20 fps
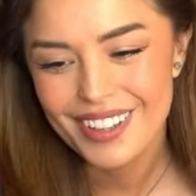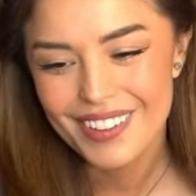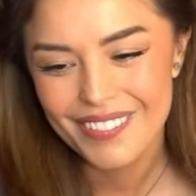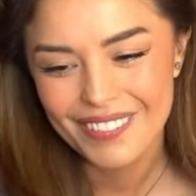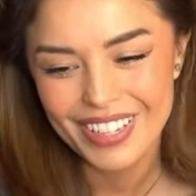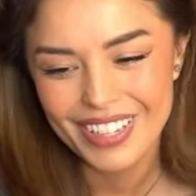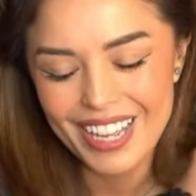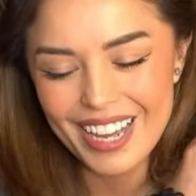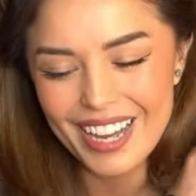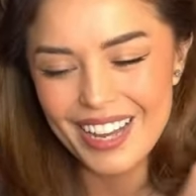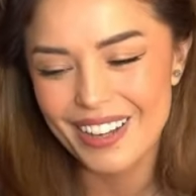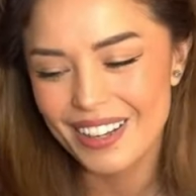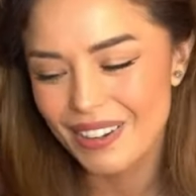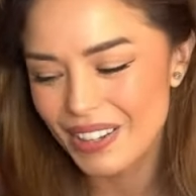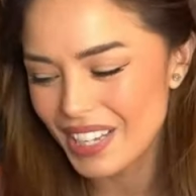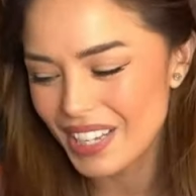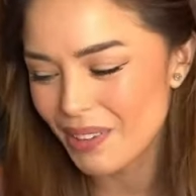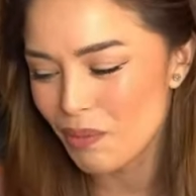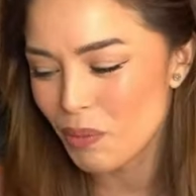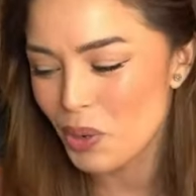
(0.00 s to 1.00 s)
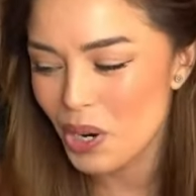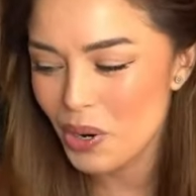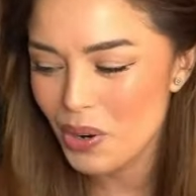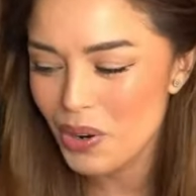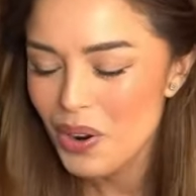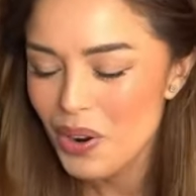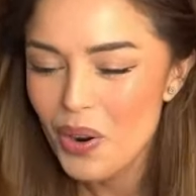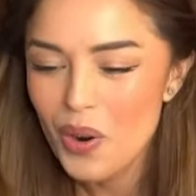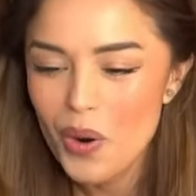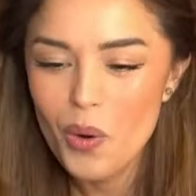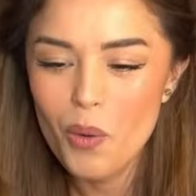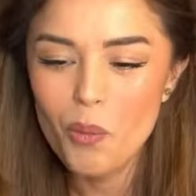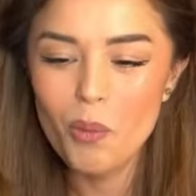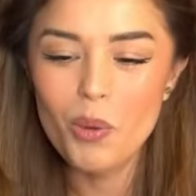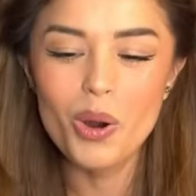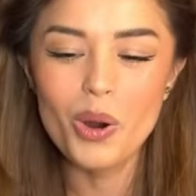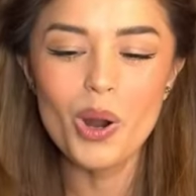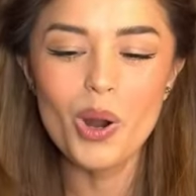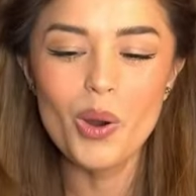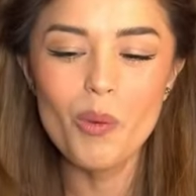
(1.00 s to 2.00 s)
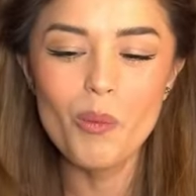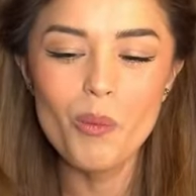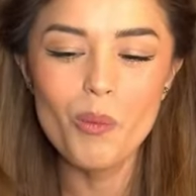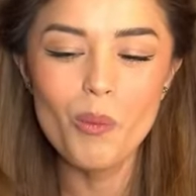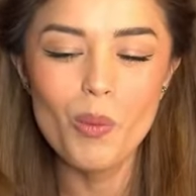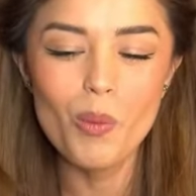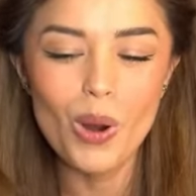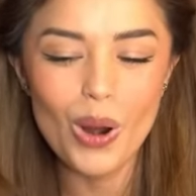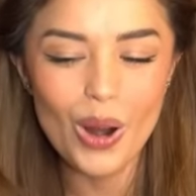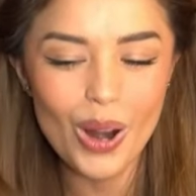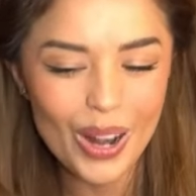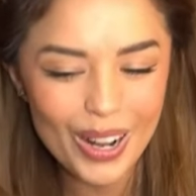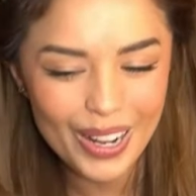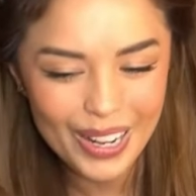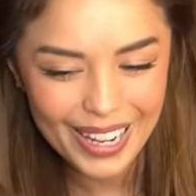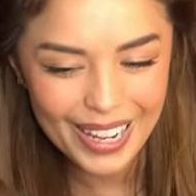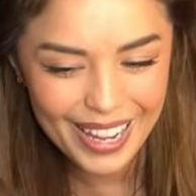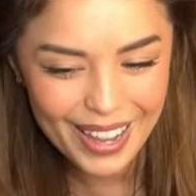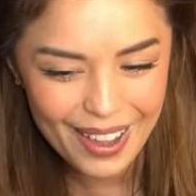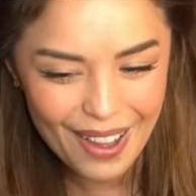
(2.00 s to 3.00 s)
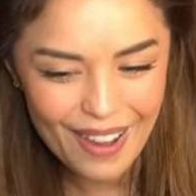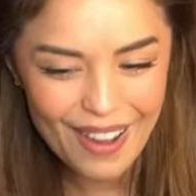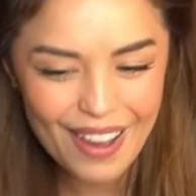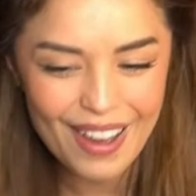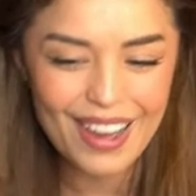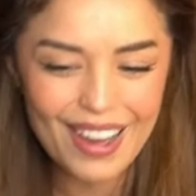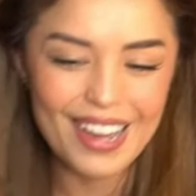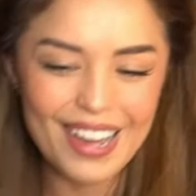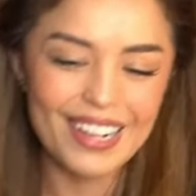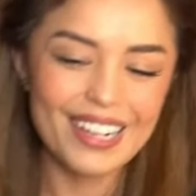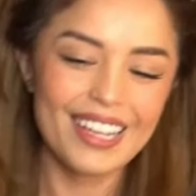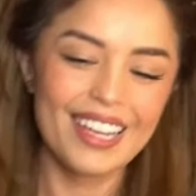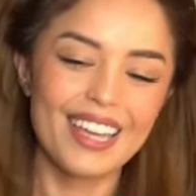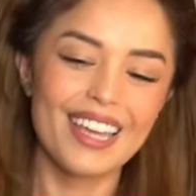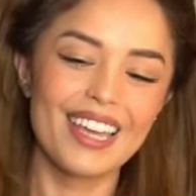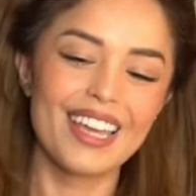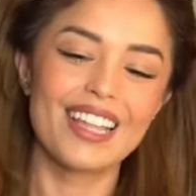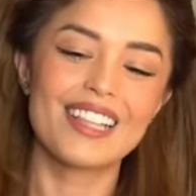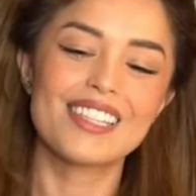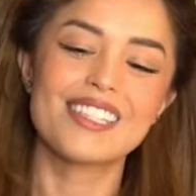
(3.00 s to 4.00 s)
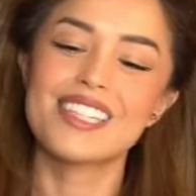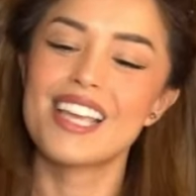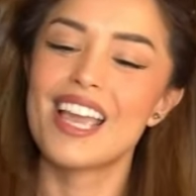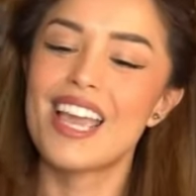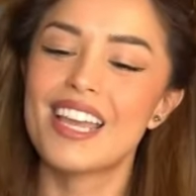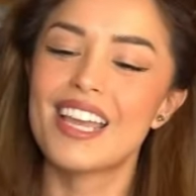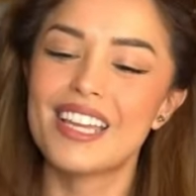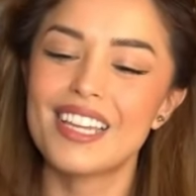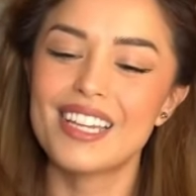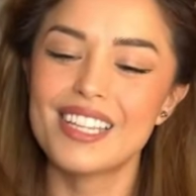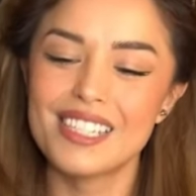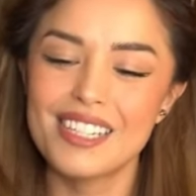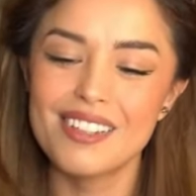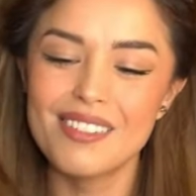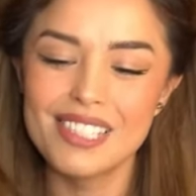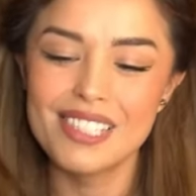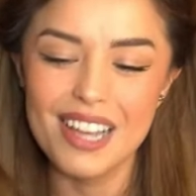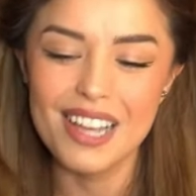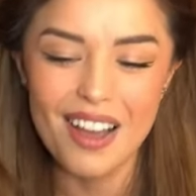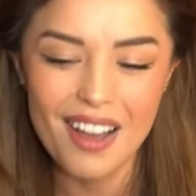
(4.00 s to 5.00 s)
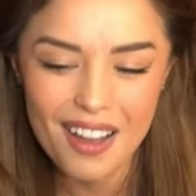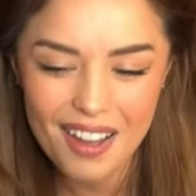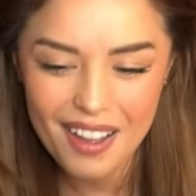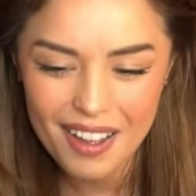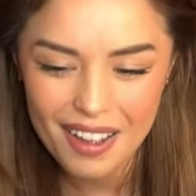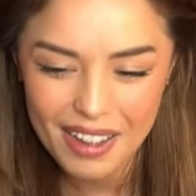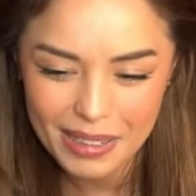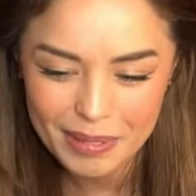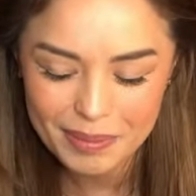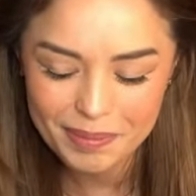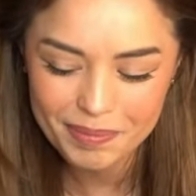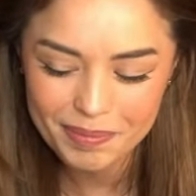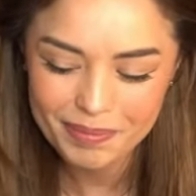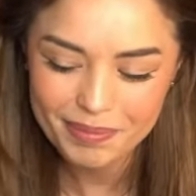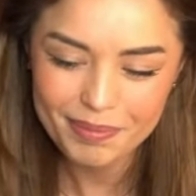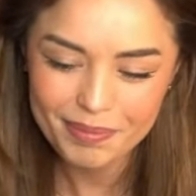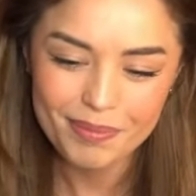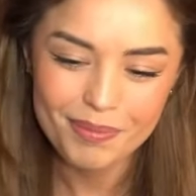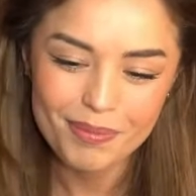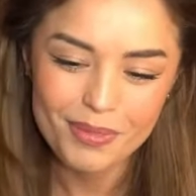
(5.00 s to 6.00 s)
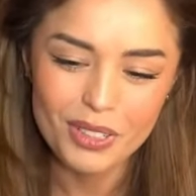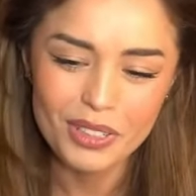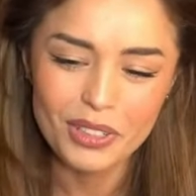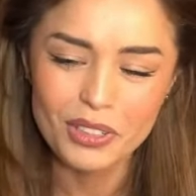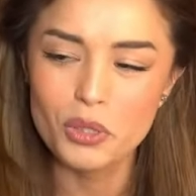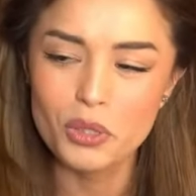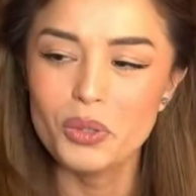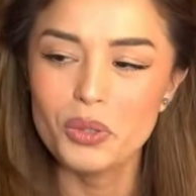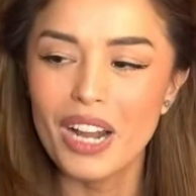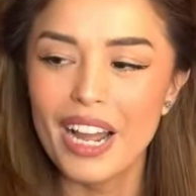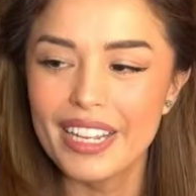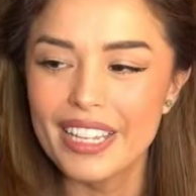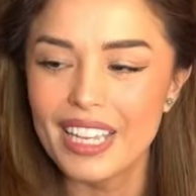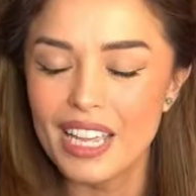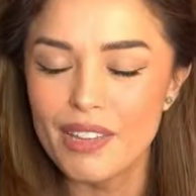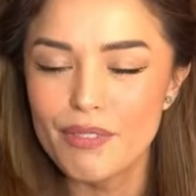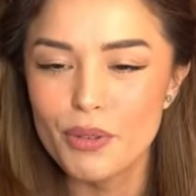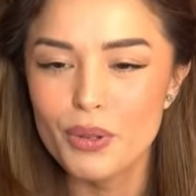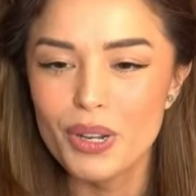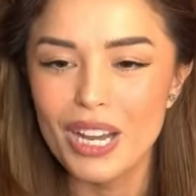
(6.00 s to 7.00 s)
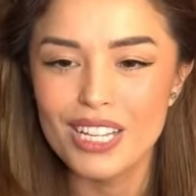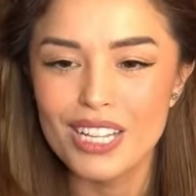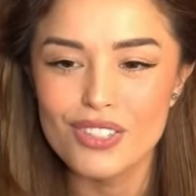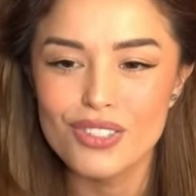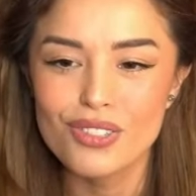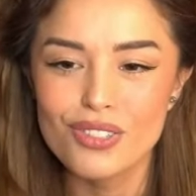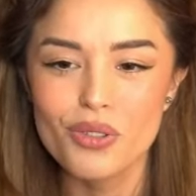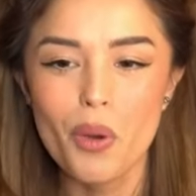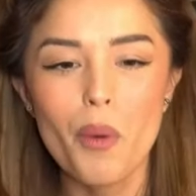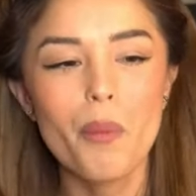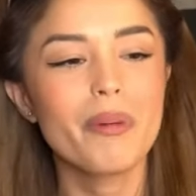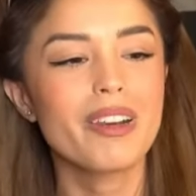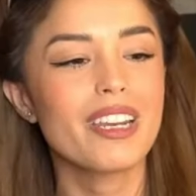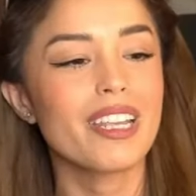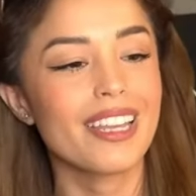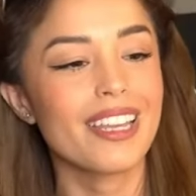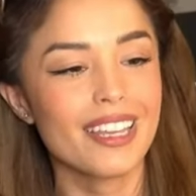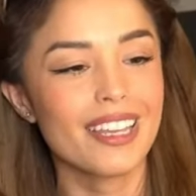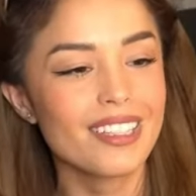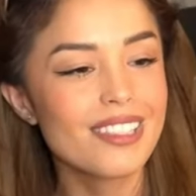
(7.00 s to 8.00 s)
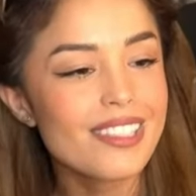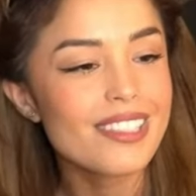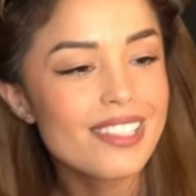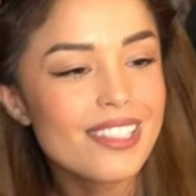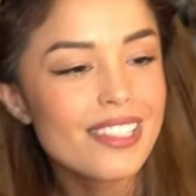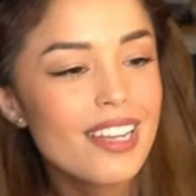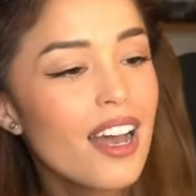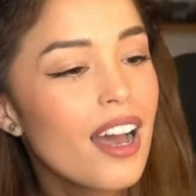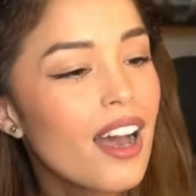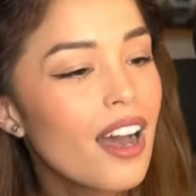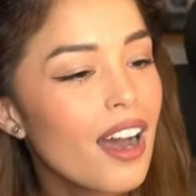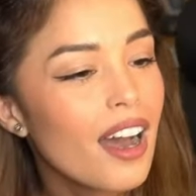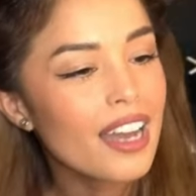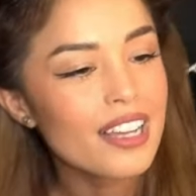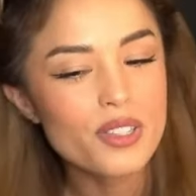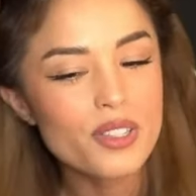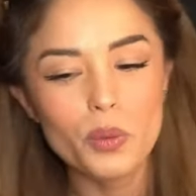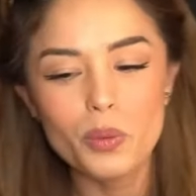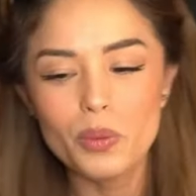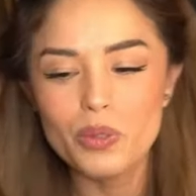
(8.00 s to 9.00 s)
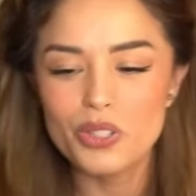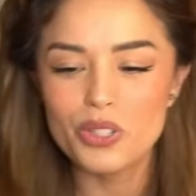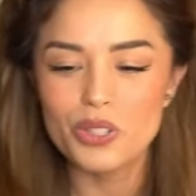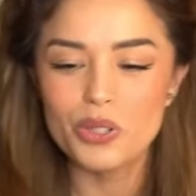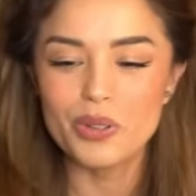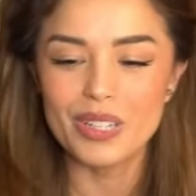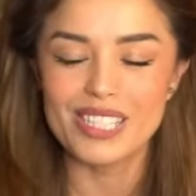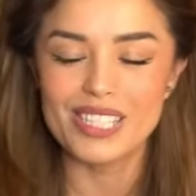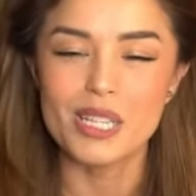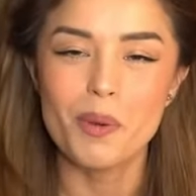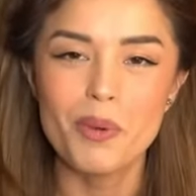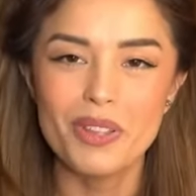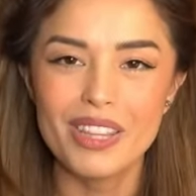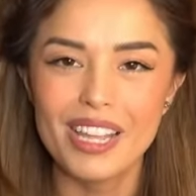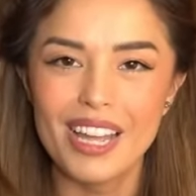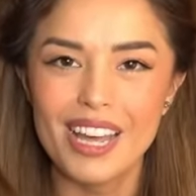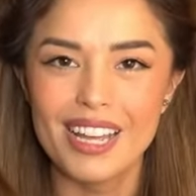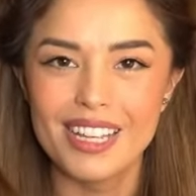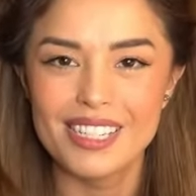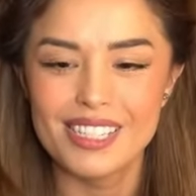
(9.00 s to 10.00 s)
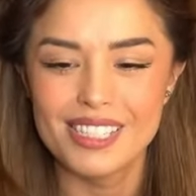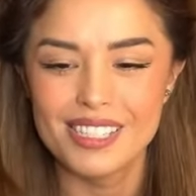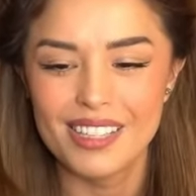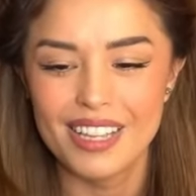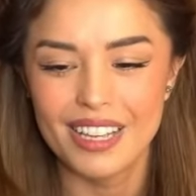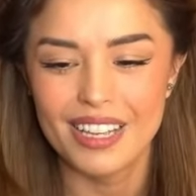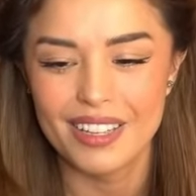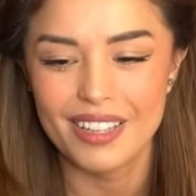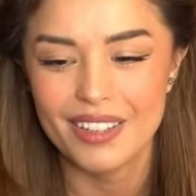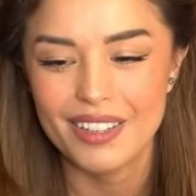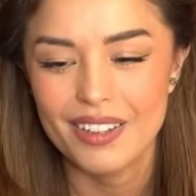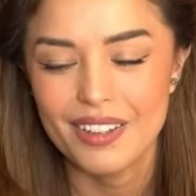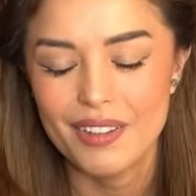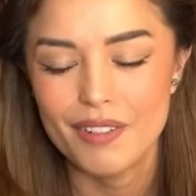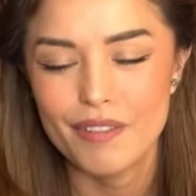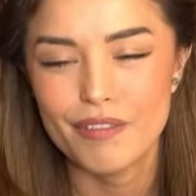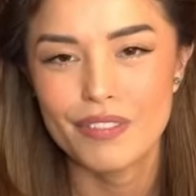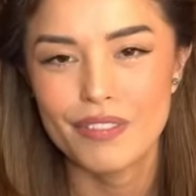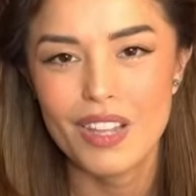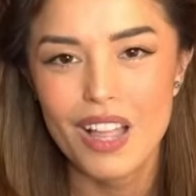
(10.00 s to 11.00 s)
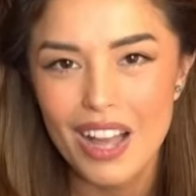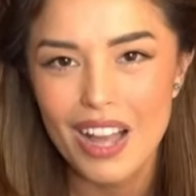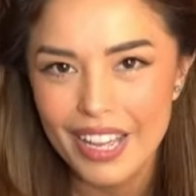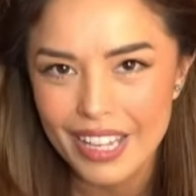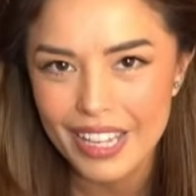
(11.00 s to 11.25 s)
But yeah, it, we're we're working on it. It's taking some time. Dude, I gave you guys so many hints. I told you it's someone that has to like fly